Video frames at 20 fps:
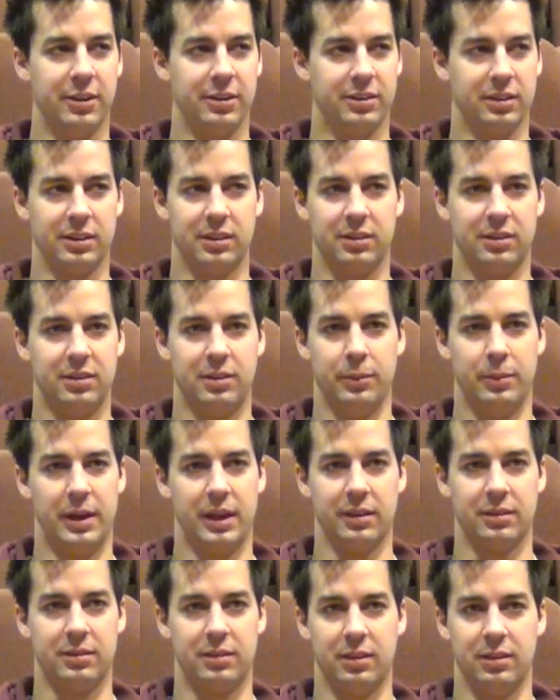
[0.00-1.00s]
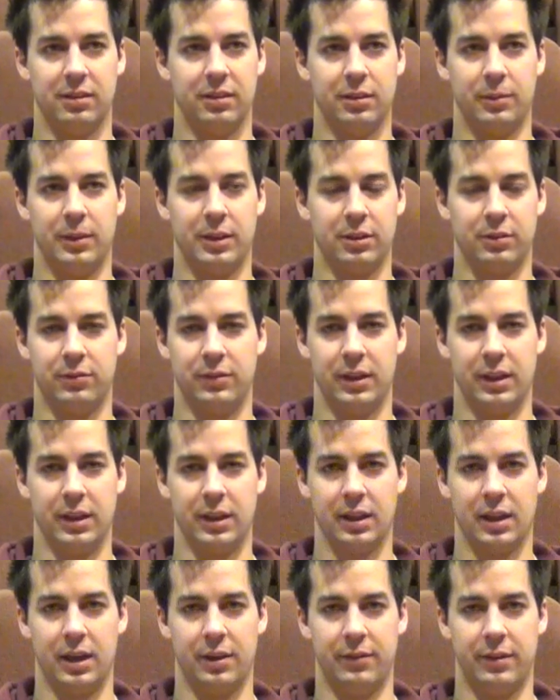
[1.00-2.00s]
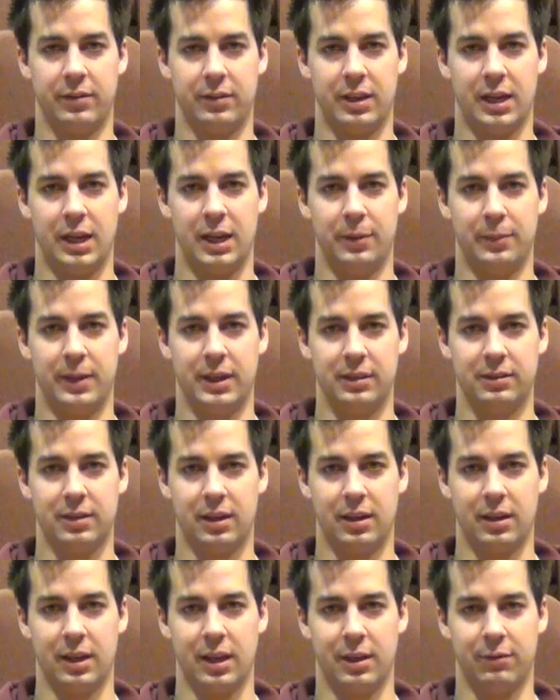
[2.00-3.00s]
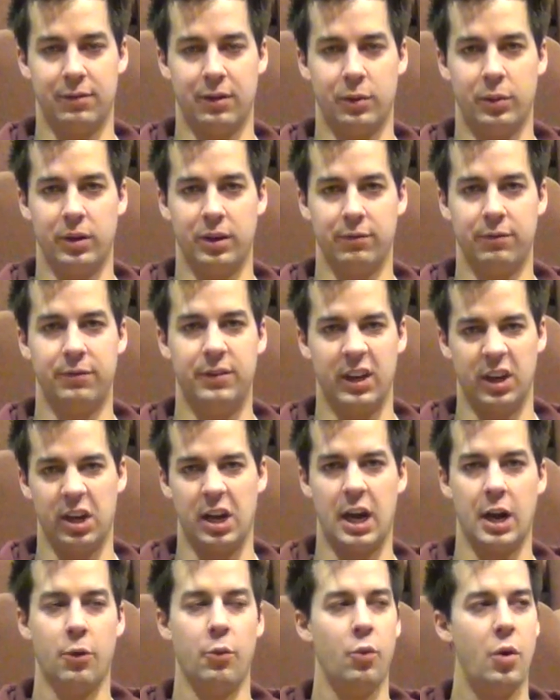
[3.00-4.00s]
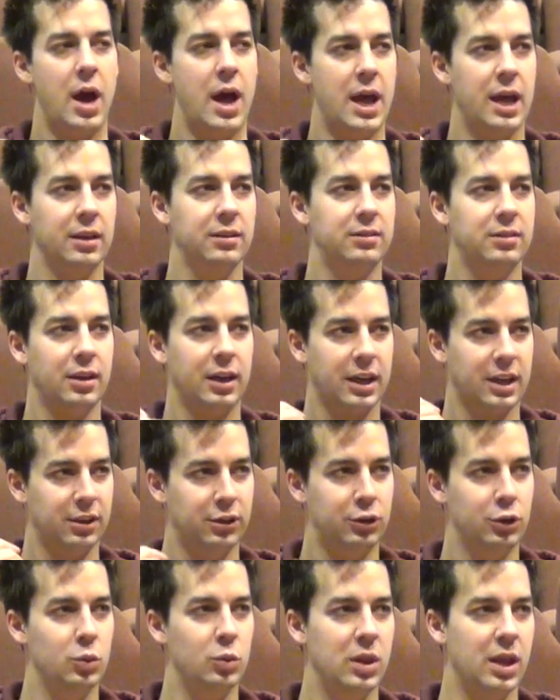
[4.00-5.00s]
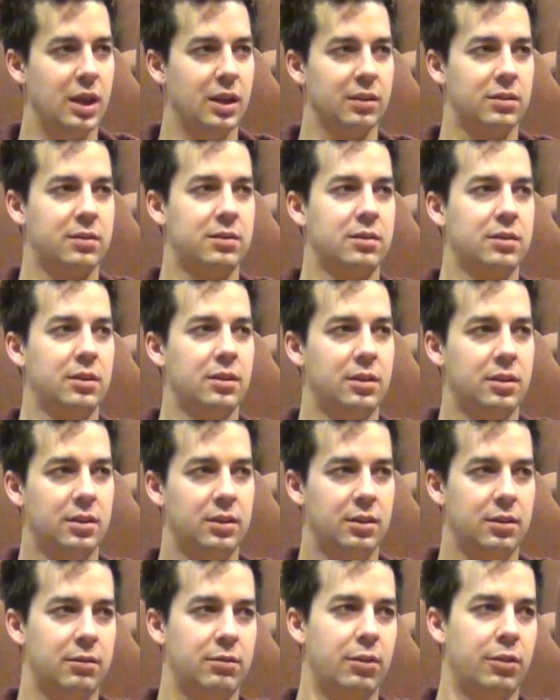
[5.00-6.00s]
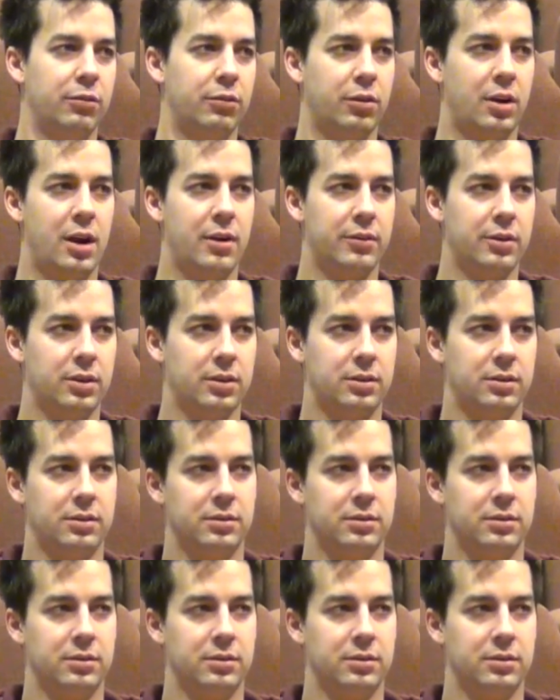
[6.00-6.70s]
I was like, this is the best feeling that I've ever had in my entire life. I want to figure out a way so I can do this for forever.